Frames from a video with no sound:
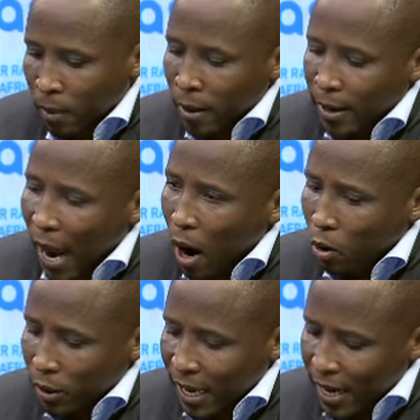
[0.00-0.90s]
Now,
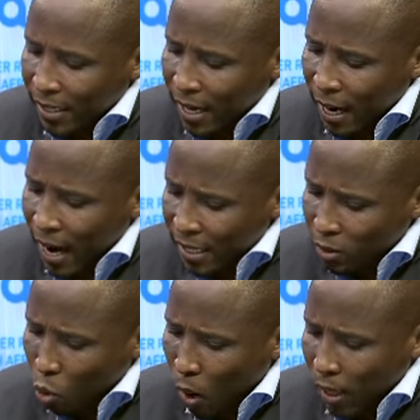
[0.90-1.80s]
the
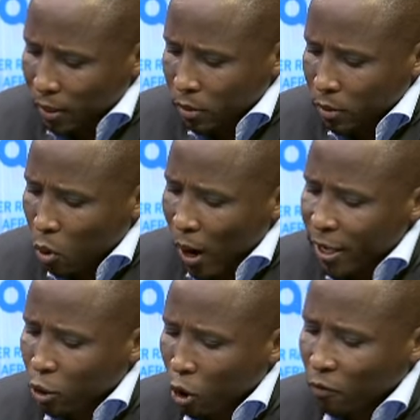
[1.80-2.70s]
last one, where
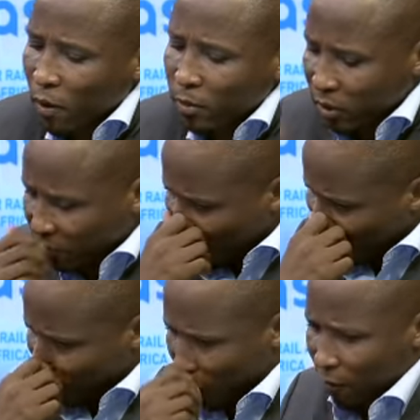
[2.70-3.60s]
he confirms this
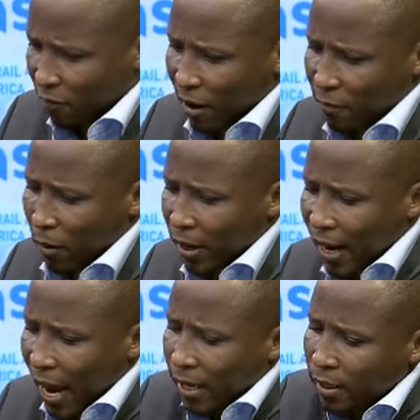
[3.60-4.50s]

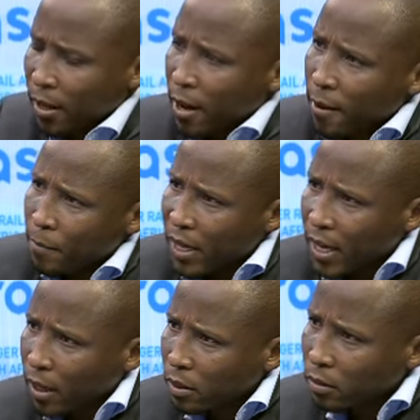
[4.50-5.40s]
5.9
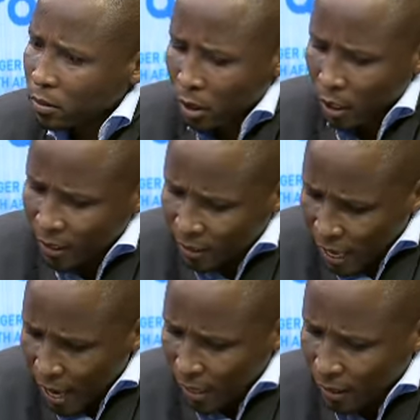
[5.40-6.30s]
million, is
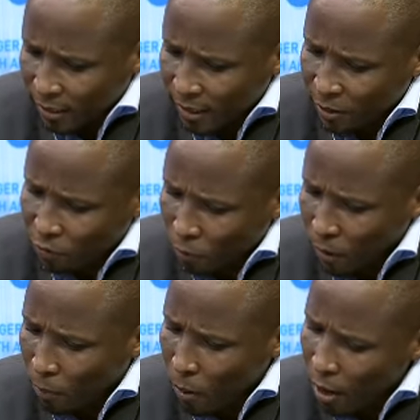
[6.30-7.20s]
there. He says, from the
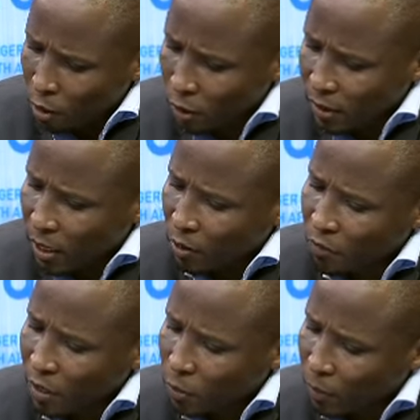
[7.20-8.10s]
payroll side of
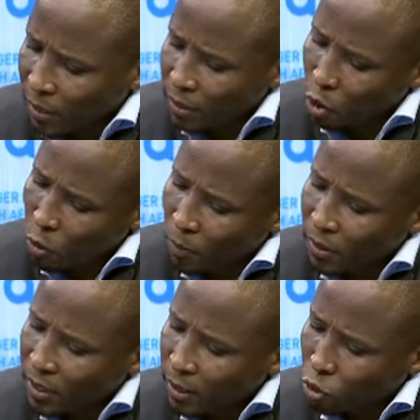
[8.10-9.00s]
things, PRASA
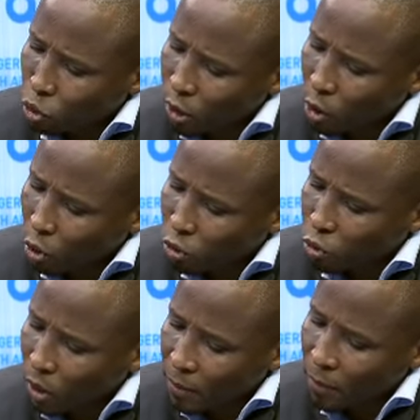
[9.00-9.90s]
compensates the total cost to
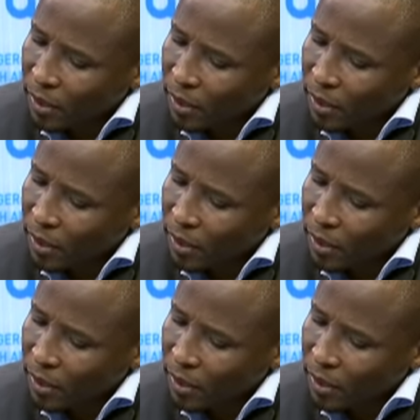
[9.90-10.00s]
company